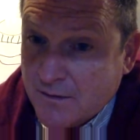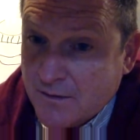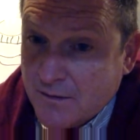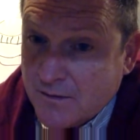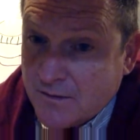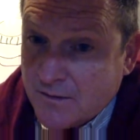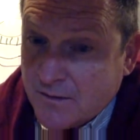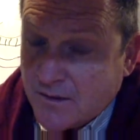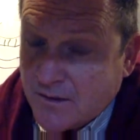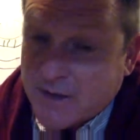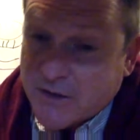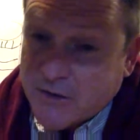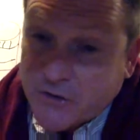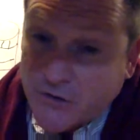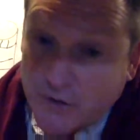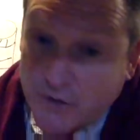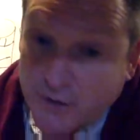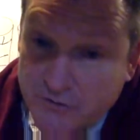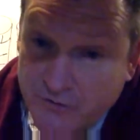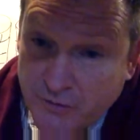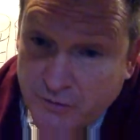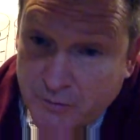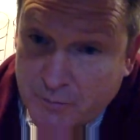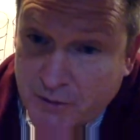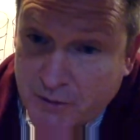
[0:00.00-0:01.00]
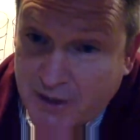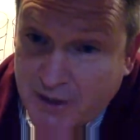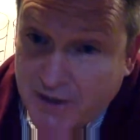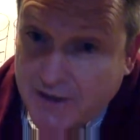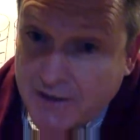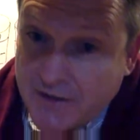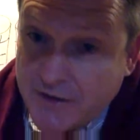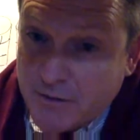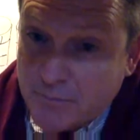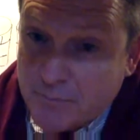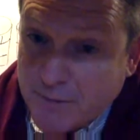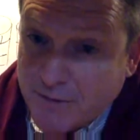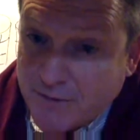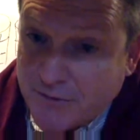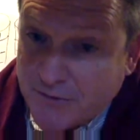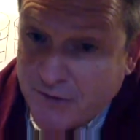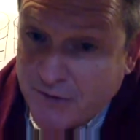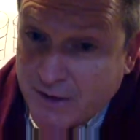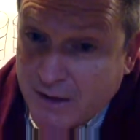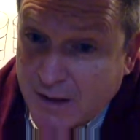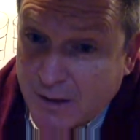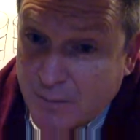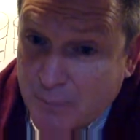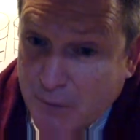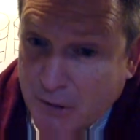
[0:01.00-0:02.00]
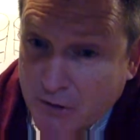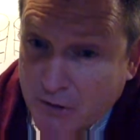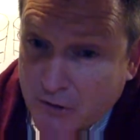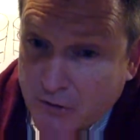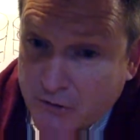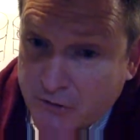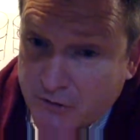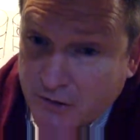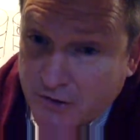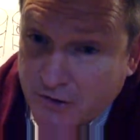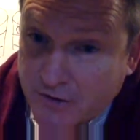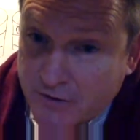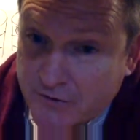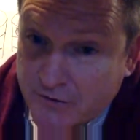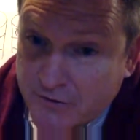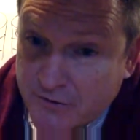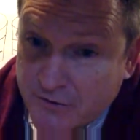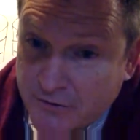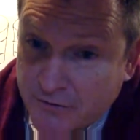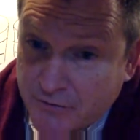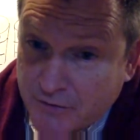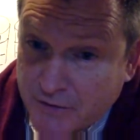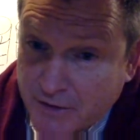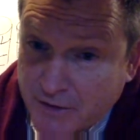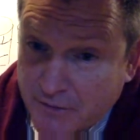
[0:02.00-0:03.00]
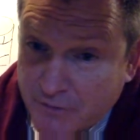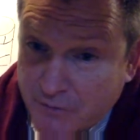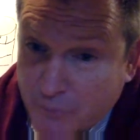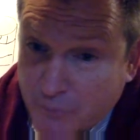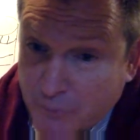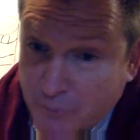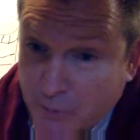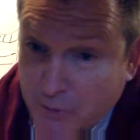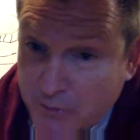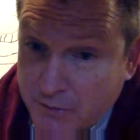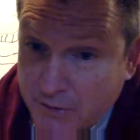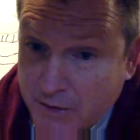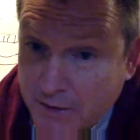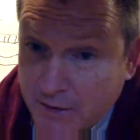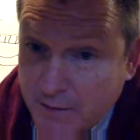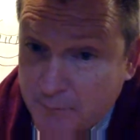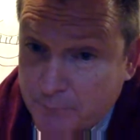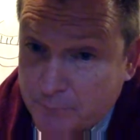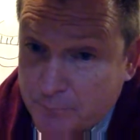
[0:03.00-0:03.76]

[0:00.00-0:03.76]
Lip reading: All right, good. So I'm glad I didn't miss that. I apologize if I gave it the wrong name.